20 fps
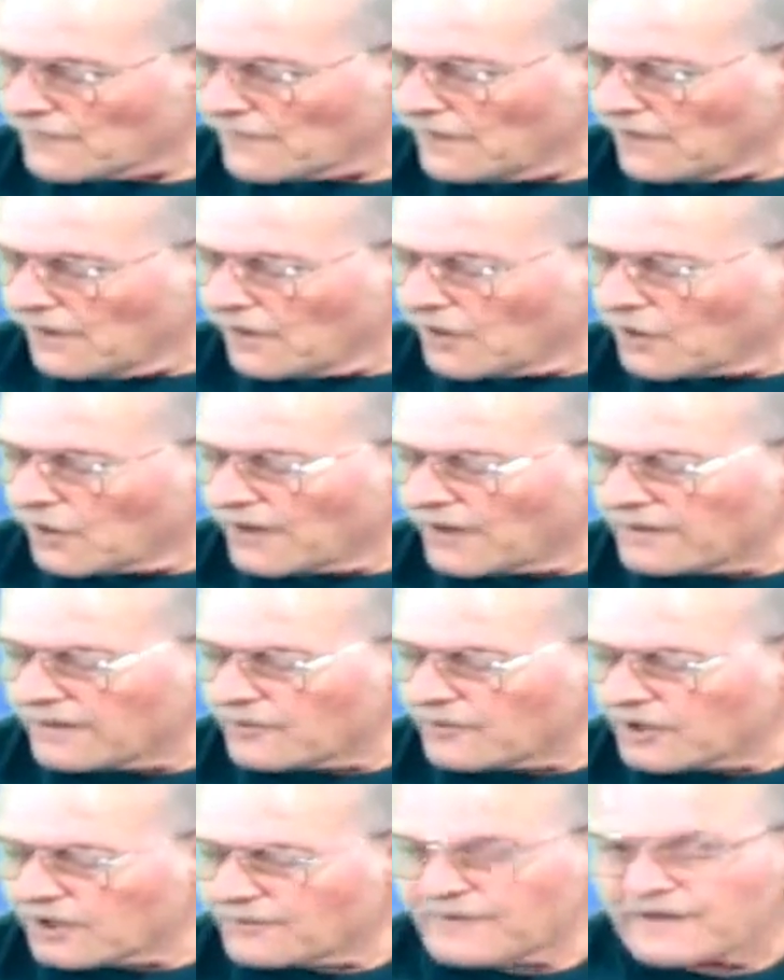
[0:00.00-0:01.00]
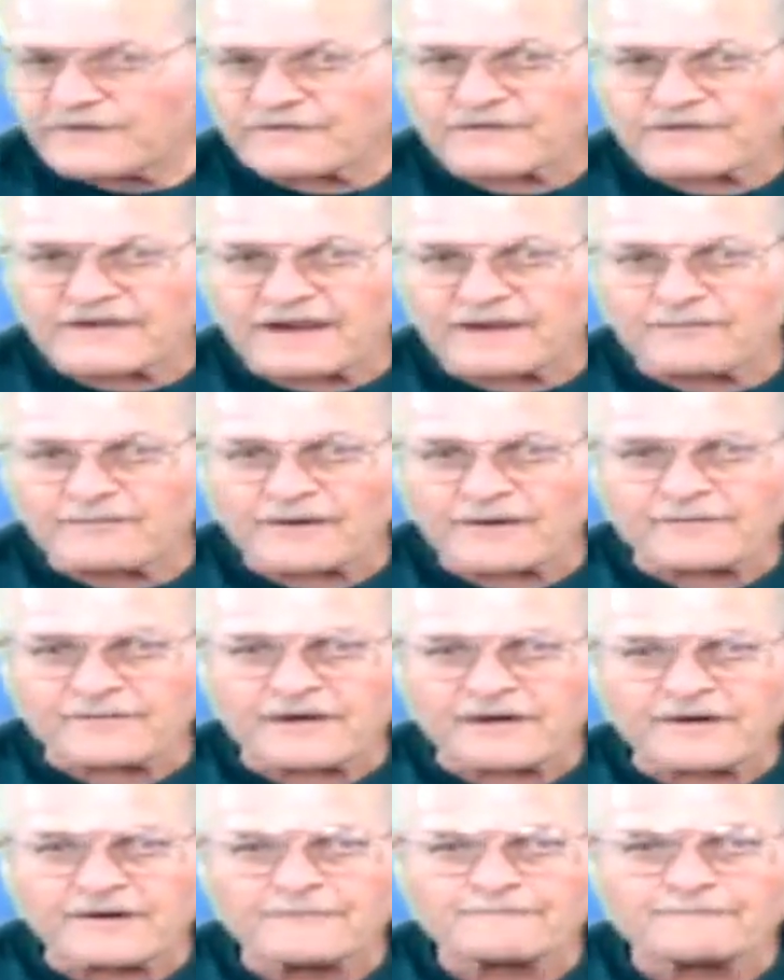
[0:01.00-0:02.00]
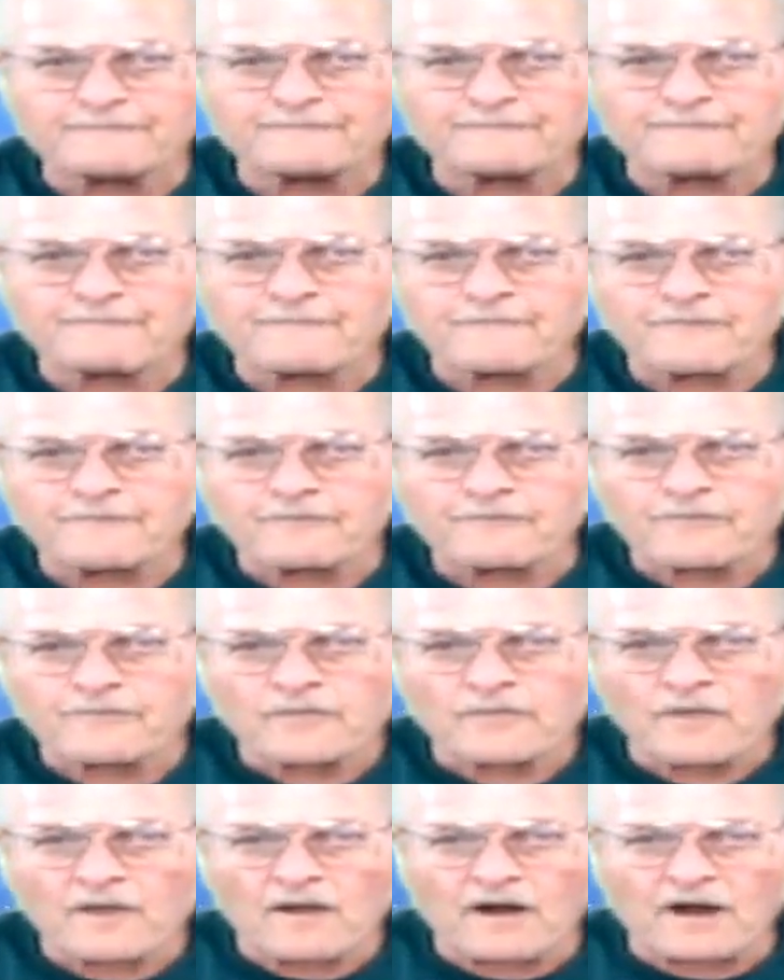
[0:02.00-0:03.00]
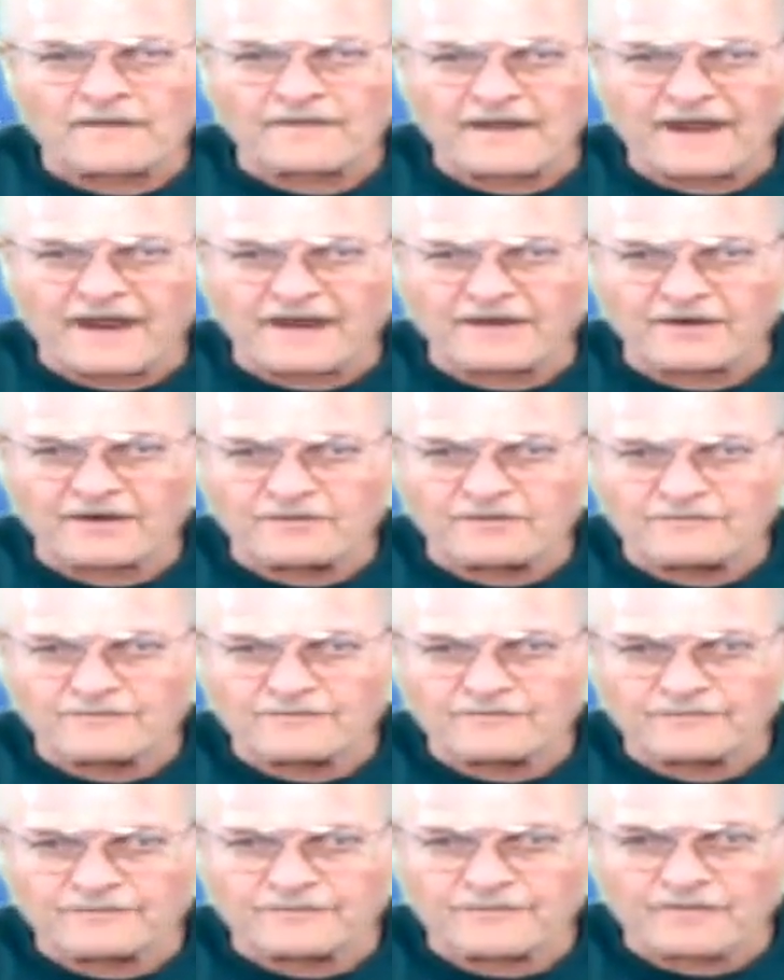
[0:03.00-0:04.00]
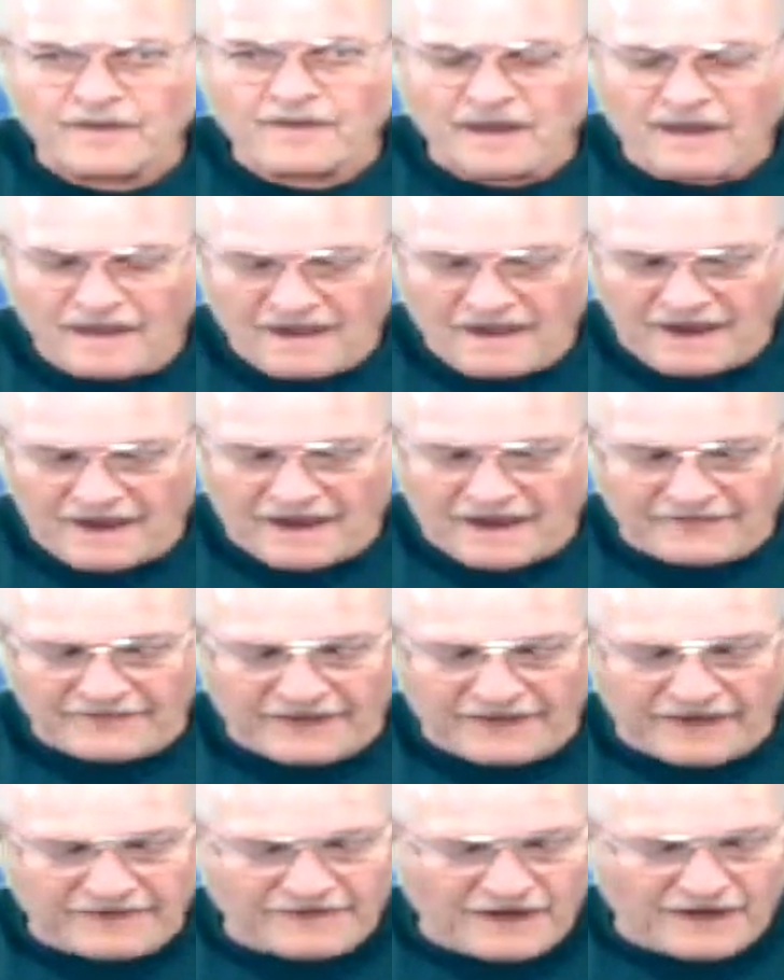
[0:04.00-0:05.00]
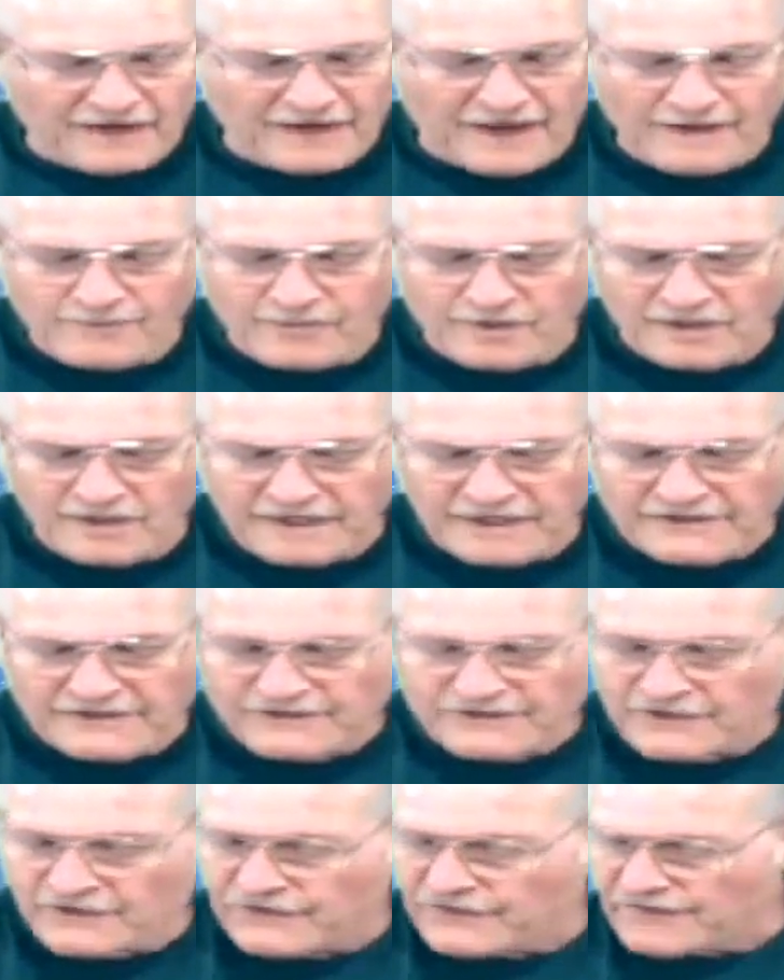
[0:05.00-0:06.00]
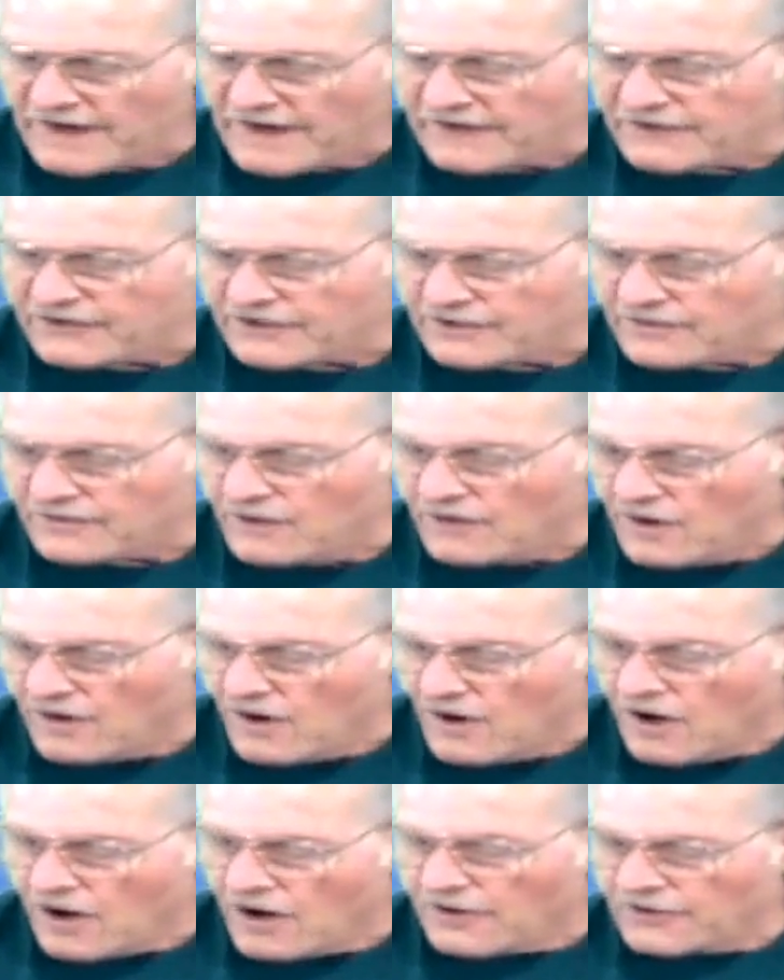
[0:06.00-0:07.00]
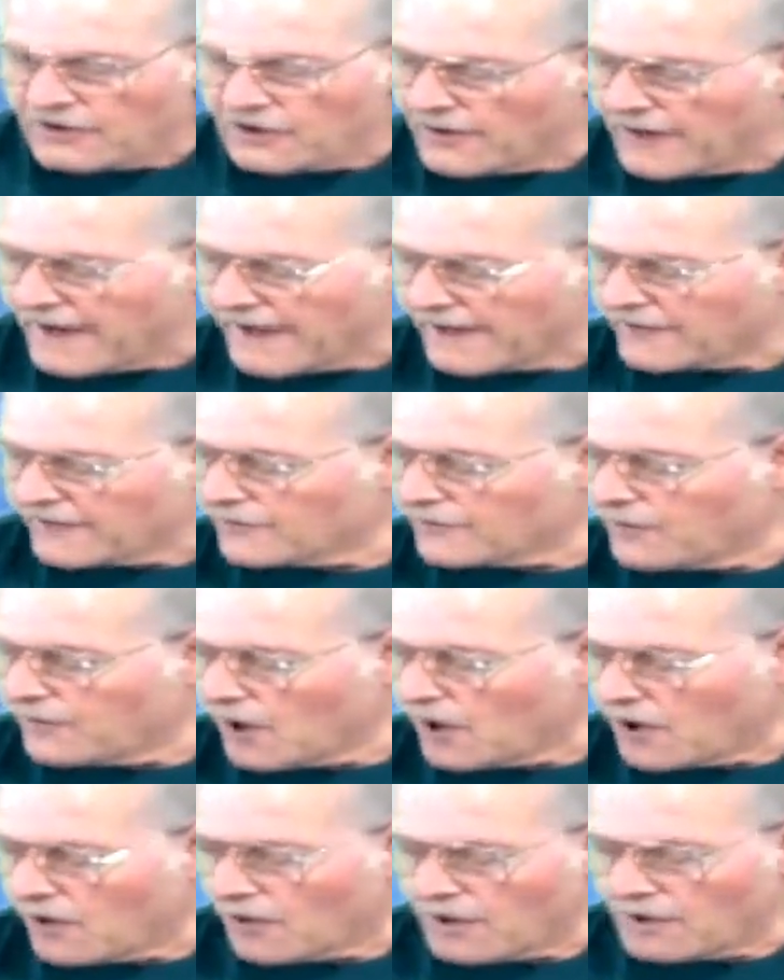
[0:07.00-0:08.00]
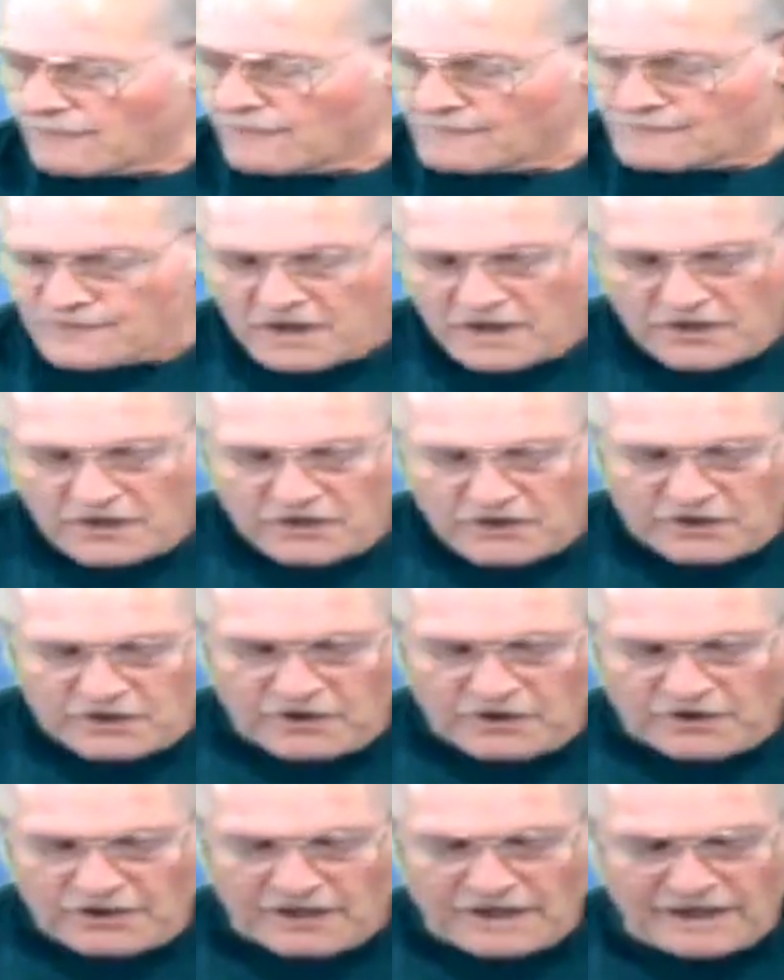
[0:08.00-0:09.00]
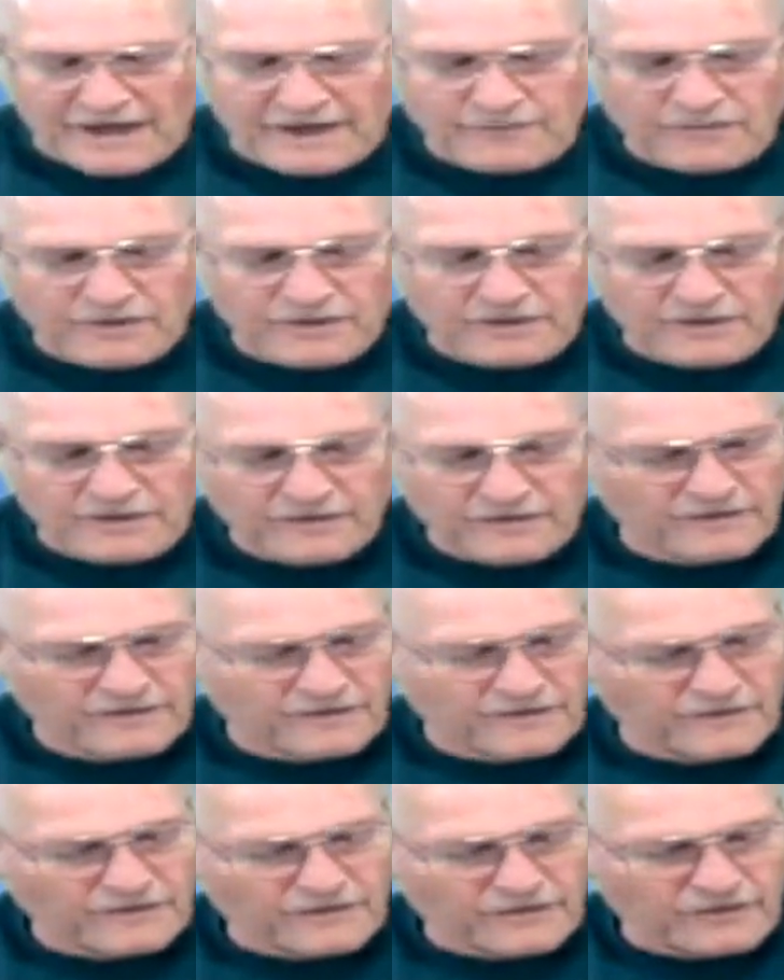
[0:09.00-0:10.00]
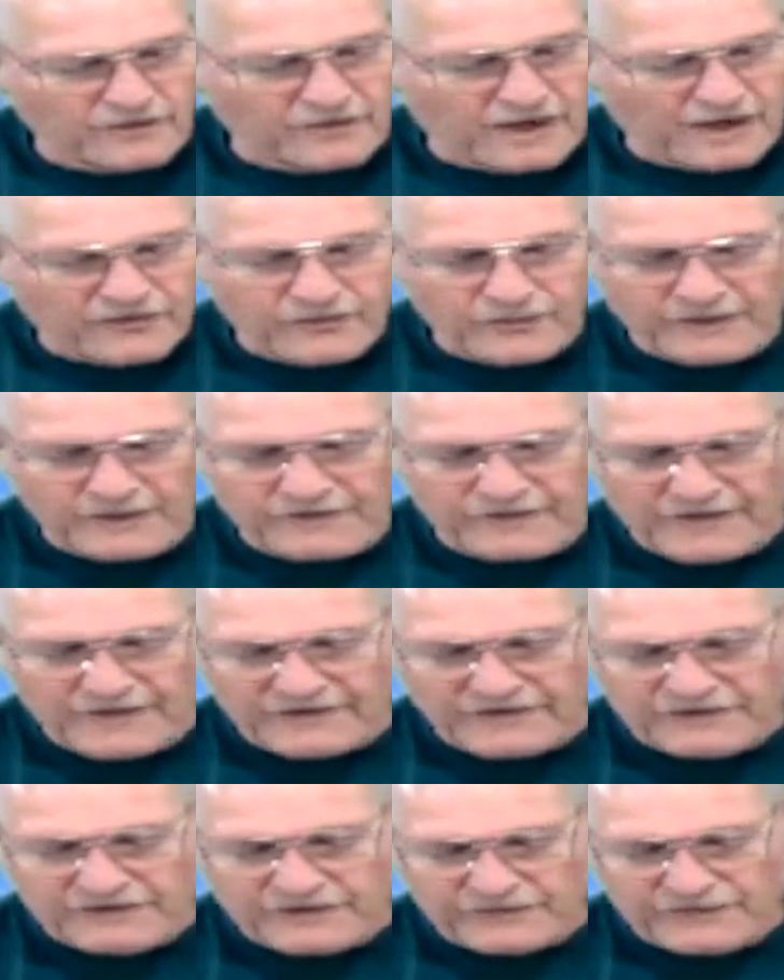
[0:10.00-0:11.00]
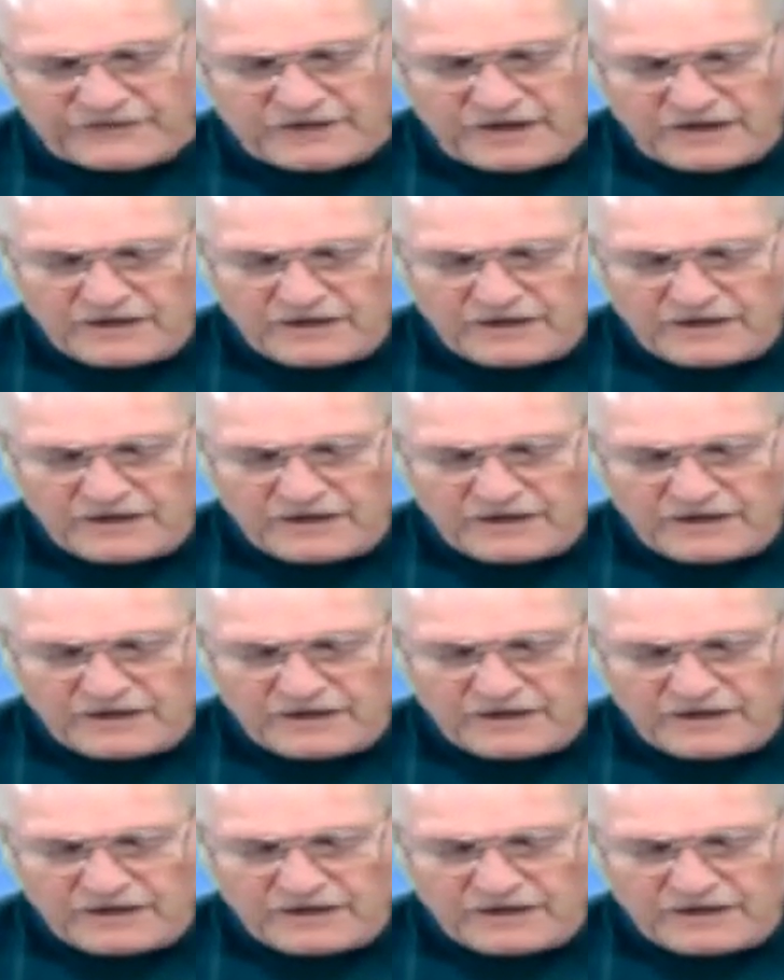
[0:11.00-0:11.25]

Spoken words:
Go ahead and put a piece of tape up here on the handle, and then label each section. On your X pole, you're going to label, you got 3 sections.